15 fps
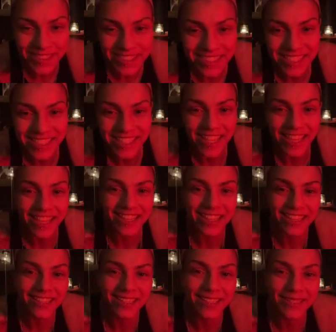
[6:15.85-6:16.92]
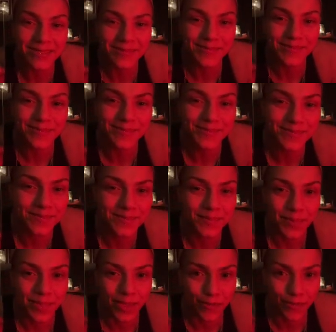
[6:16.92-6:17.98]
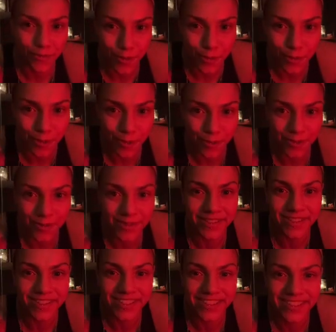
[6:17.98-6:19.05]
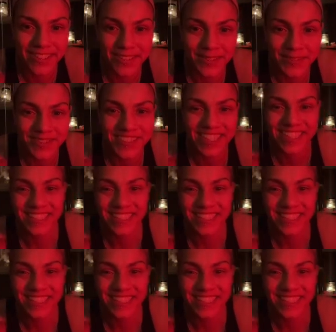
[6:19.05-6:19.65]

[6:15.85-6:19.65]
to see that photo when